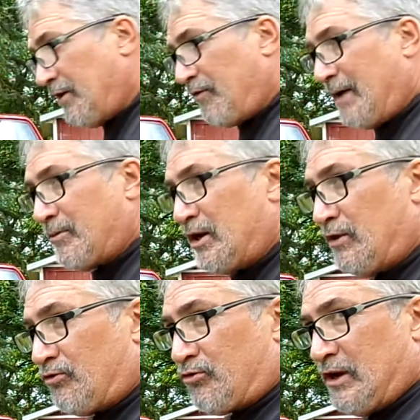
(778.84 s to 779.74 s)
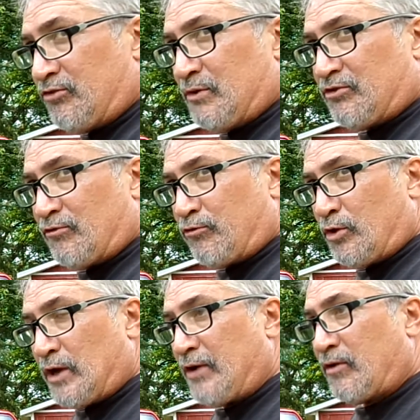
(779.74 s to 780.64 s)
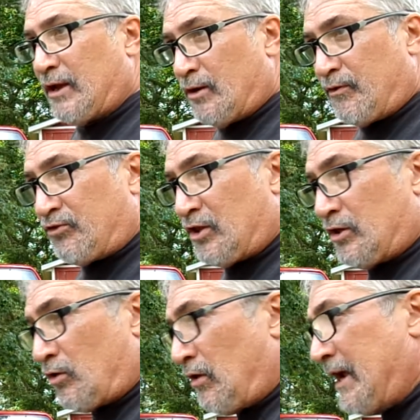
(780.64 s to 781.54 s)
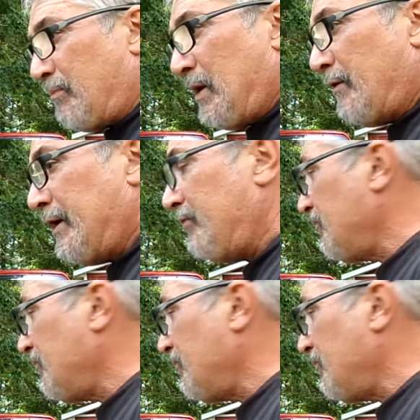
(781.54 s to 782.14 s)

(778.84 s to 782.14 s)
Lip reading: I'm going to use transmission fluid. I don't care if it's the crank bearings,